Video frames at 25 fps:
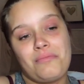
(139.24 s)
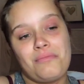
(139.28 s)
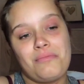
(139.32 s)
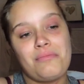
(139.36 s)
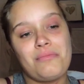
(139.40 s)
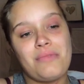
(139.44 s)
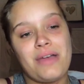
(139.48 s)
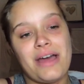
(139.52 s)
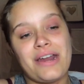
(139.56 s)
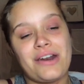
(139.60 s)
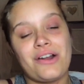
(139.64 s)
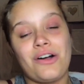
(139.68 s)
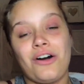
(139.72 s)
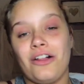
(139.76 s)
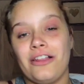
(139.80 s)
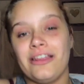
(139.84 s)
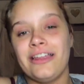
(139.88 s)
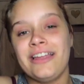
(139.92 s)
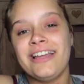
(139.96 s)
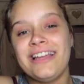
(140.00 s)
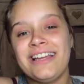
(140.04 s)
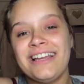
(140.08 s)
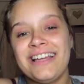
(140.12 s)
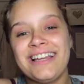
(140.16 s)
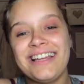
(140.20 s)
at all,
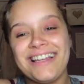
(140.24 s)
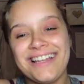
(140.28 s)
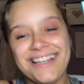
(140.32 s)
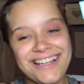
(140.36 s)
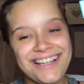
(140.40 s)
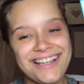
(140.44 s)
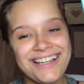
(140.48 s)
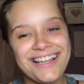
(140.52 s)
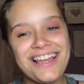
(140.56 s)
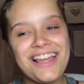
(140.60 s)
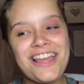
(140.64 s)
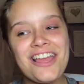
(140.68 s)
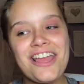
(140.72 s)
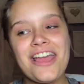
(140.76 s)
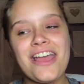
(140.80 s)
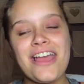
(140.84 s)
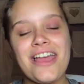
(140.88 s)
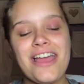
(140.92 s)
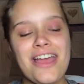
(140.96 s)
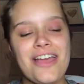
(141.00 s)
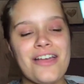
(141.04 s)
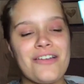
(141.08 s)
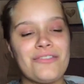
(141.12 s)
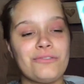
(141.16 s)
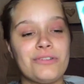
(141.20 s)

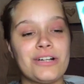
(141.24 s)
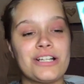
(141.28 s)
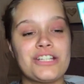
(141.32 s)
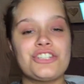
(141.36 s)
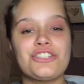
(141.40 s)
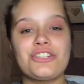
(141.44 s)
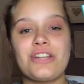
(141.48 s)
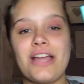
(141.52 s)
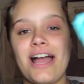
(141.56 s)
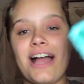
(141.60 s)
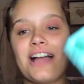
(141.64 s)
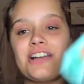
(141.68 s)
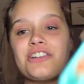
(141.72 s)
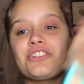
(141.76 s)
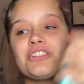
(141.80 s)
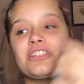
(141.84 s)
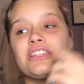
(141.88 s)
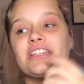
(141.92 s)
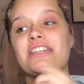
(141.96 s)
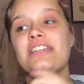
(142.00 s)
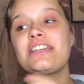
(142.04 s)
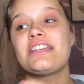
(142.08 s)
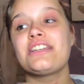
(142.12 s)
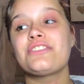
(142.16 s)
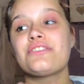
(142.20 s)
which
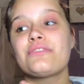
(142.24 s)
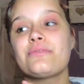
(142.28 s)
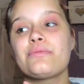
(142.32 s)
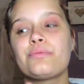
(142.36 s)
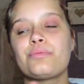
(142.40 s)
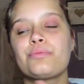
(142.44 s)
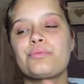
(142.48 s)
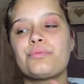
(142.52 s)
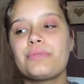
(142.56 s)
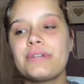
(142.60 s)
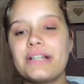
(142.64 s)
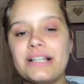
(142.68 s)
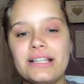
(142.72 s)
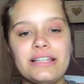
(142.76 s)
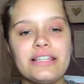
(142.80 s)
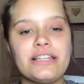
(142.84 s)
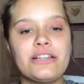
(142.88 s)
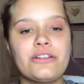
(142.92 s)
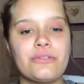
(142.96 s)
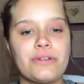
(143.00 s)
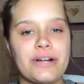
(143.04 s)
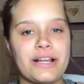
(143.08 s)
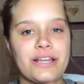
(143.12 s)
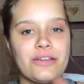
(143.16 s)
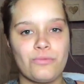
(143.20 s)
actually is a really
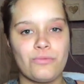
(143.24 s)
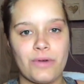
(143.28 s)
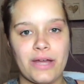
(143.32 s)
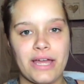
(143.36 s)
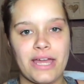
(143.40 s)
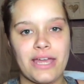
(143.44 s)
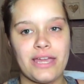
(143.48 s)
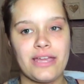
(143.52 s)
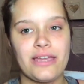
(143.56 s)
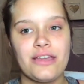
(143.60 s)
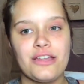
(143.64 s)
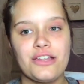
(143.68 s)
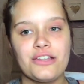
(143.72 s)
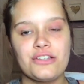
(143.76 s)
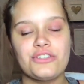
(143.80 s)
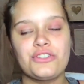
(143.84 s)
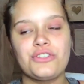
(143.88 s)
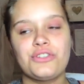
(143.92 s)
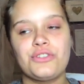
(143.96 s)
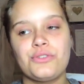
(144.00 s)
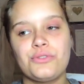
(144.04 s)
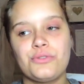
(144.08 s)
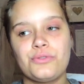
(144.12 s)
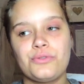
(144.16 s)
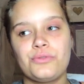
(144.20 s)
great way
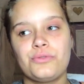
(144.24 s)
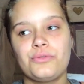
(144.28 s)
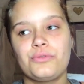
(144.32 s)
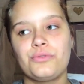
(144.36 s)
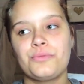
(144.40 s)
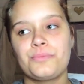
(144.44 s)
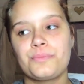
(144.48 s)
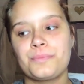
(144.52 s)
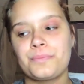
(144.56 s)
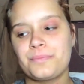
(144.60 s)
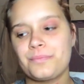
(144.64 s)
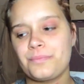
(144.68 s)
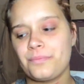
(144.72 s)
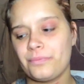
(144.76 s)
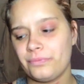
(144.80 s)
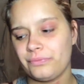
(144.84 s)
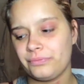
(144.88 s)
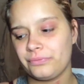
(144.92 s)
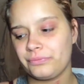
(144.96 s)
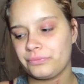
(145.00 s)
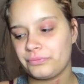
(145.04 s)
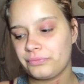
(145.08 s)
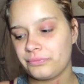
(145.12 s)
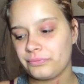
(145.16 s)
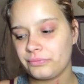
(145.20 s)
to
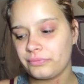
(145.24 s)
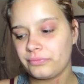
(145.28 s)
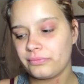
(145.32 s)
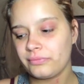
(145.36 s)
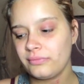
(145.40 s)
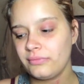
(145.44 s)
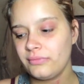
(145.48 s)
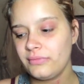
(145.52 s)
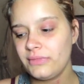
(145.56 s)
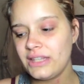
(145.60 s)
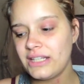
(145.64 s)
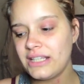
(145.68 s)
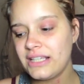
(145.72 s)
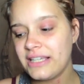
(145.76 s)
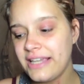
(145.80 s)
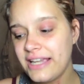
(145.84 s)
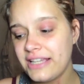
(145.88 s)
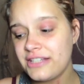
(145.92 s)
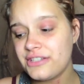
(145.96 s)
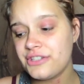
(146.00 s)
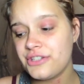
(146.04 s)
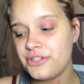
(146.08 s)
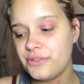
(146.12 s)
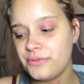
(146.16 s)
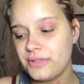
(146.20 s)

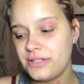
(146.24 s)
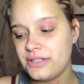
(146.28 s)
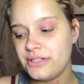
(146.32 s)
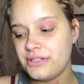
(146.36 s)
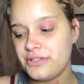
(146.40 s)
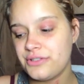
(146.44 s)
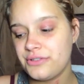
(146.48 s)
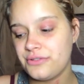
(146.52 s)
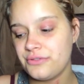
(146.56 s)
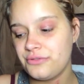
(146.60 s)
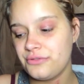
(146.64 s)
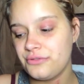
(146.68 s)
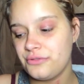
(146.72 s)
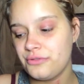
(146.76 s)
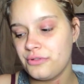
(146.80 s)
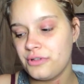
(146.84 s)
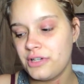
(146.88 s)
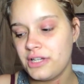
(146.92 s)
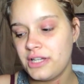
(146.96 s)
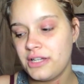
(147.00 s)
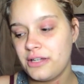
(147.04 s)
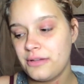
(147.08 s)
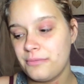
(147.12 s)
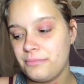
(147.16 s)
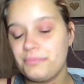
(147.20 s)
get you into
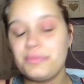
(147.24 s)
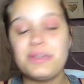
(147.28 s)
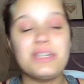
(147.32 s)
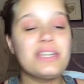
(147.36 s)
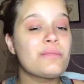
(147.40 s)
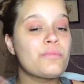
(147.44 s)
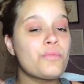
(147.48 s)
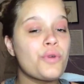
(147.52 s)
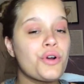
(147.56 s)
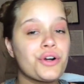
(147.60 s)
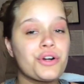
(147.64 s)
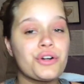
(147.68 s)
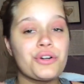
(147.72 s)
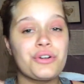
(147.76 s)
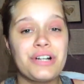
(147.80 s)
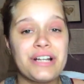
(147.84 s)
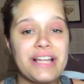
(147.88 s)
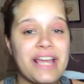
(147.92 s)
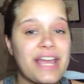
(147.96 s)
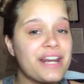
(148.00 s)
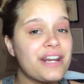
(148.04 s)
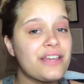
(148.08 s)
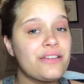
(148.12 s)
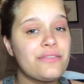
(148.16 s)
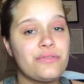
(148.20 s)
being more
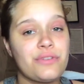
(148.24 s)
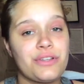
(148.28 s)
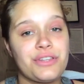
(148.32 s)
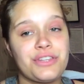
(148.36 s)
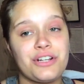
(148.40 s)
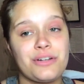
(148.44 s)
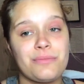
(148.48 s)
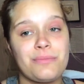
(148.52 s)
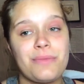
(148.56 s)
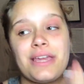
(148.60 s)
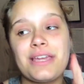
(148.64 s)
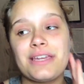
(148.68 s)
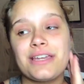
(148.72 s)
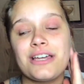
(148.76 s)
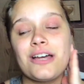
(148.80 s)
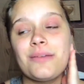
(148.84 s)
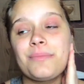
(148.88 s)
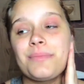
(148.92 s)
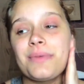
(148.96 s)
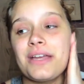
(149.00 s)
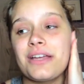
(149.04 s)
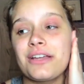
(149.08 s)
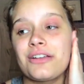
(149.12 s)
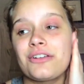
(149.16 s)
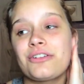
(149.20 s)
creative with your makeup
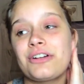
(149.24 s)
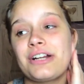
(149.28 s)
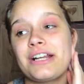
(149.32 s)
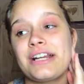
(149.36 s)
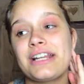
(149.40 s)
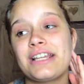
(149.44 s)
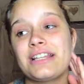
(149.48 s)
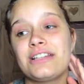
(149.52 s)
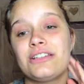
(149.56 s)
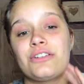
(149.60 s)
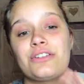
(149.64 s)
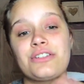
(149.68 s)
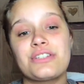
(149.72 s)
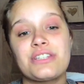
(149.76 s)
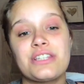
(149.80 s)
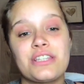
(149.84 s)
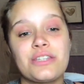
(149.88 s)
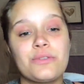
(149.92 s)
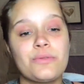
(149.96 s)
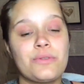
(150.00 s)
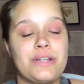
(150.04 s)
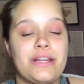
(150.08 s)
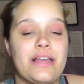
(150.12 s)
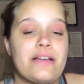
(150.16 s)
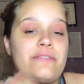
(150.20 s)
and creating looks that you
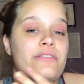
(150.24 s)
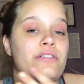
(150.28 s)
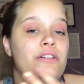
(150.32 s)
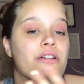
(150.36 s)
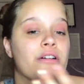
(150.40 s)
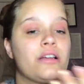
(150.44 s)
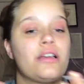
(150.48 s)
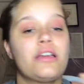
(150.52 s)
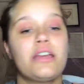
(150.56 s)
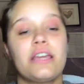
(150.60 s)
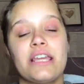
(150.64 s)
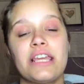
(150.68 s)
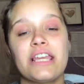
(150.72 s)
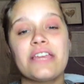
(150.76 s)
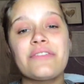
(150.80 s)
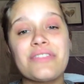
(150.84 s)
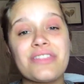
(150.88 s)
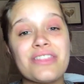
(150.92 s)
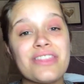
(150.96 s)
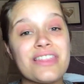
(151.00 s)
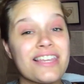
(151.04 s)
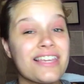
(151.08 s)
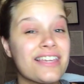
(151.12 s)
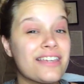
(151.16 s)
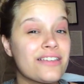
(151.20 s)
would never even
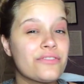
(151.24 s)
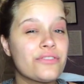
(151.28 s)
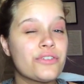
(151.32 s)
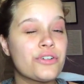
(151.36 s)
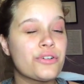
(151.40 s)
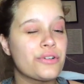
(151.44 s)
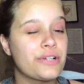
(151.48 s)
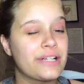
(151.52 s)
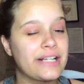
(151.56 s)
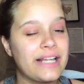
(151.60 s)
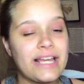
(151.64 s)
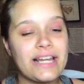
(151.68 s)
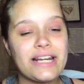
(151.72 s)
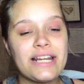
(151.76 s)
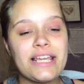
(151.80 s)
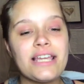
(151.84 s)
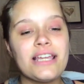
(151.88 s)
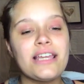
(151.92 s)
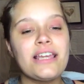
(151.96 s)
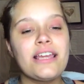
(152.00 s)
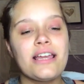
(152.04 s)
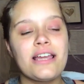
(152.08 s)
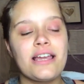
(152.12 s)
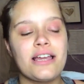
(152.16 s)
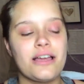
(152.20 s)
think of
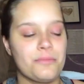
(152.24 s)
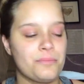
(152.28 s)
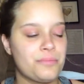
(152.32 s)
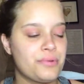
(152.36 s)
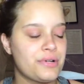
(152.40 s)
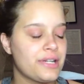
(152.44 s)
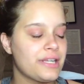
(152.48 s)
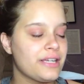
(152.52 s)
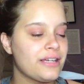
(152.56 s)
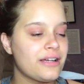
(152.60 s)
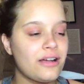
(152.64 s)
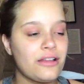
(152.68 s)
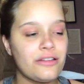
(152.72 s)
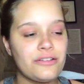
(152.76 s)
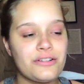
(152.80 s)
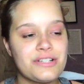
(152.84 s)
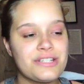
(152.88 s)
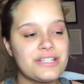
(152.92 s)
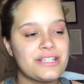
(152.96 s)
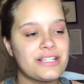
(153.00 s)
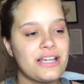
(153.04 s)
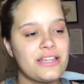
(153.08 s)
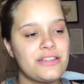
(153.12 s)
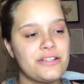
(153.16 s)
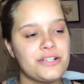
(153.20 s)
creating, and putting colors
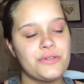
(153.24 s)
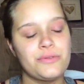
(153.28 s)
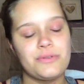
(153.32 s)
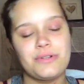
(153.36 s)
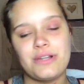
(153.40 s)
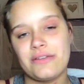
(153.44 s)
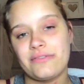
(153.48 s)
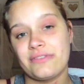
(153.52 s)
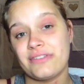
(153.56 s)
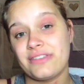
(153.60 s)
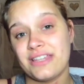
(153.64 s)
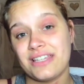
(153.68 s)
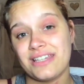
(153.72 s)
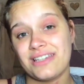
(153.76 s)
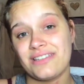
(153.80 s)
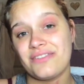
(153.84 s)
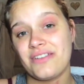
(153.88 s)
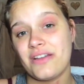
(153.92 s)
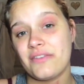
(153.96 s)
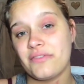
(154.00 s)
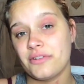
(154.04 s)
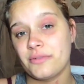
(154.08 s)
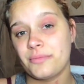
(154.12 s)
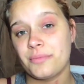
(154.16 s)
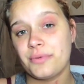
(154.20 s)
together you would never think of
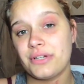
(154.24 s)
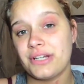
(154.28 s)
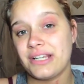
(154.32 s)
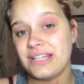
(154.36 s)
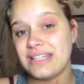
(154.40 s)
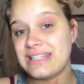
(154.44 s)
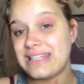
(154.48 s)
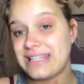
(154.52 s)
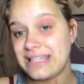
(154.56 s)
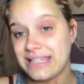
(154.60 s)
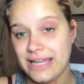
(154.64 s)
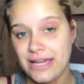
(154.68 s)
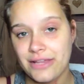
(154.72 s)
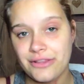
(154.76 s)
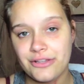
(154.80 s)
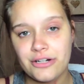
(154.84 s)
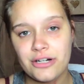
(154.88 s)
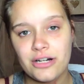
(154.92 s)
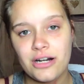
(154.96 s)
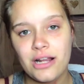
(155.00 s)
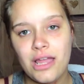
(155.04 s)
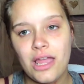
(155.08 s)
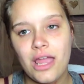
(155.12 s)
ever putting together,